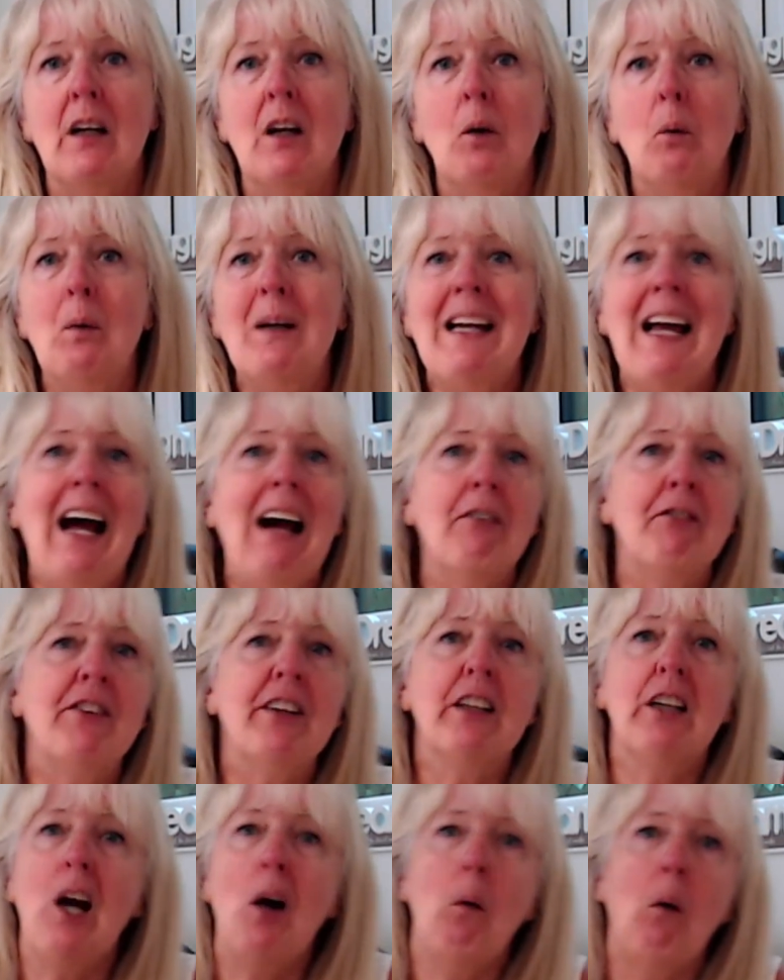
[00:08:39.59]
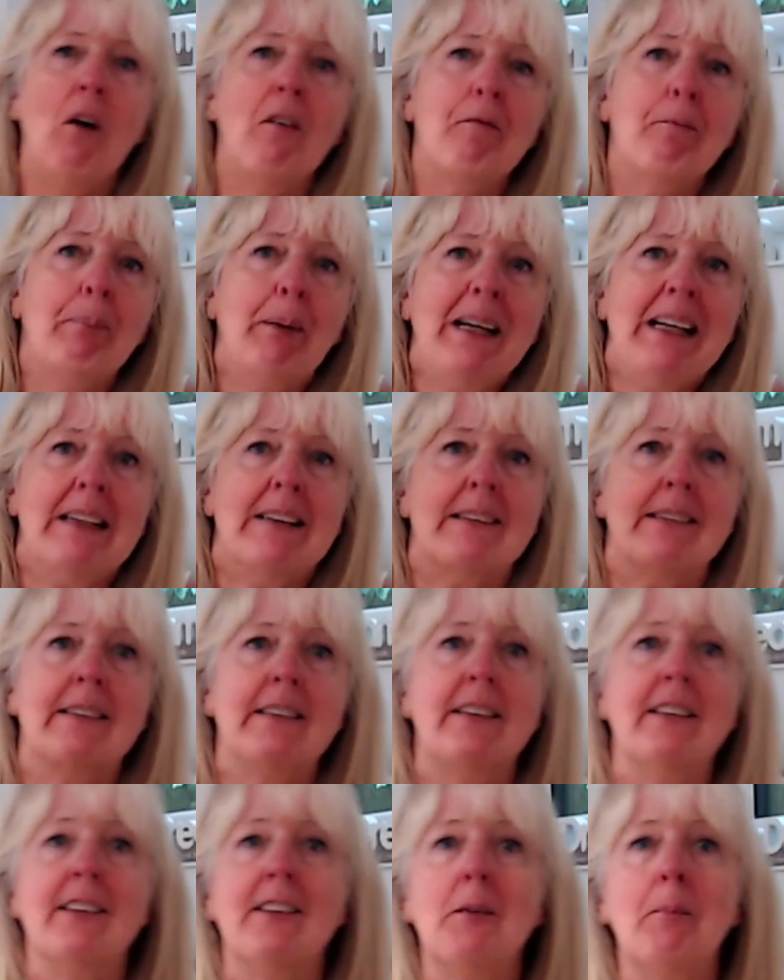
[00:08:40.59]
we have to go off piece
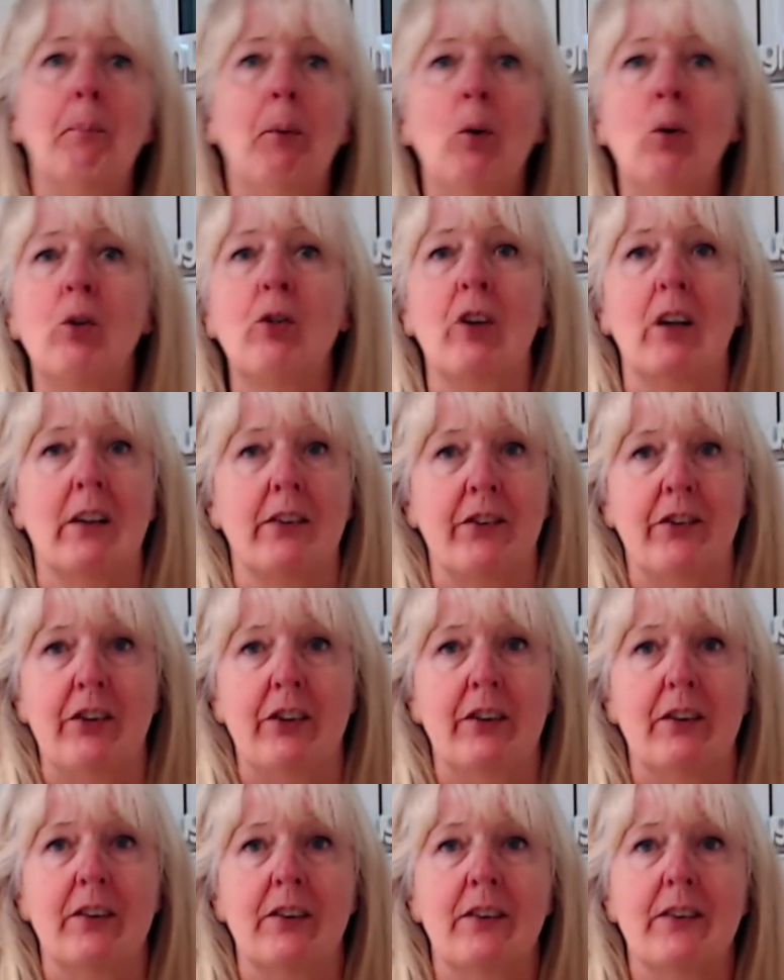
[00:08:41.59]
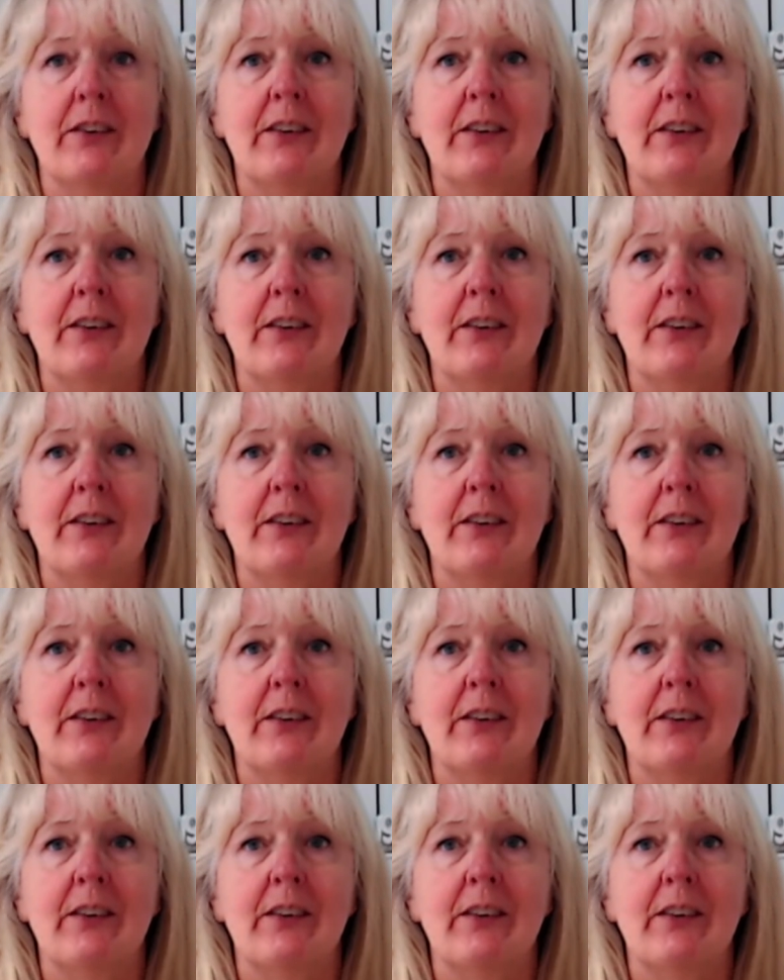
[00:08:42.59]
to support our students.